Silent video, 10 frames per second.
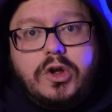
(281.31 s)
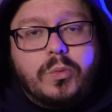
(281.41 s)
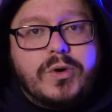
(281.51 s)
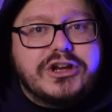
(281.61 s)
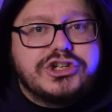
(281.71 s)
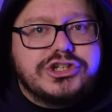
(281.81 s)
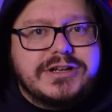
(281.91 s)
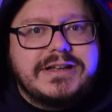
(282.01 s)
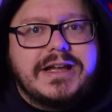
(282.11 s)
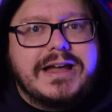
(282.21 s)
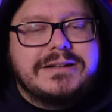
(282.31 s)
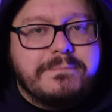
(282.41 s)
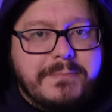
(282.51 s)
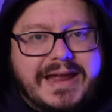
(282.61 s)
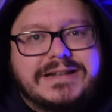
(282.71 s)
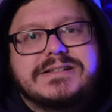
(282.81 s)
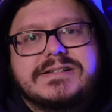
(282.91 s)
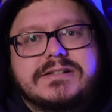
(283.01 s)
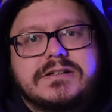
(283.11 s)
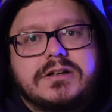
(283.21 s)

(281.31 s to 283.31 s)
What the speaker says: where she admits